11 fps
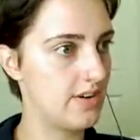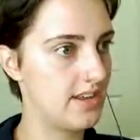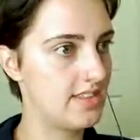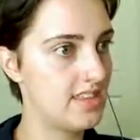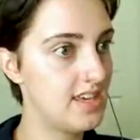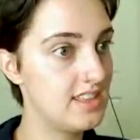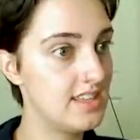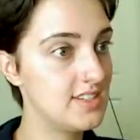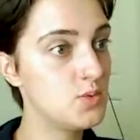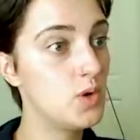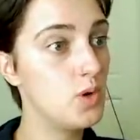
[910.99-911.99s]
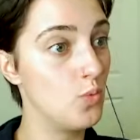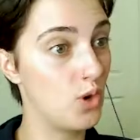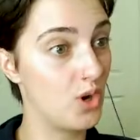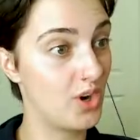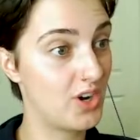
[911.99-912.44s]
I think this will
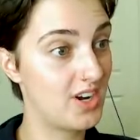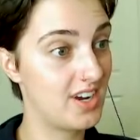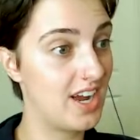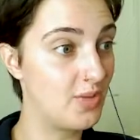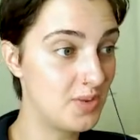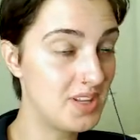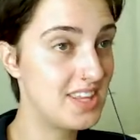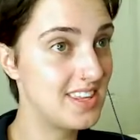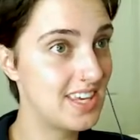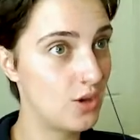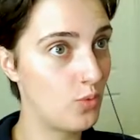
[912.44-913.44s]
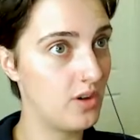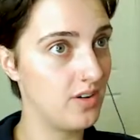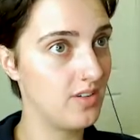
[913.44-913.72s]
work. I really think it will.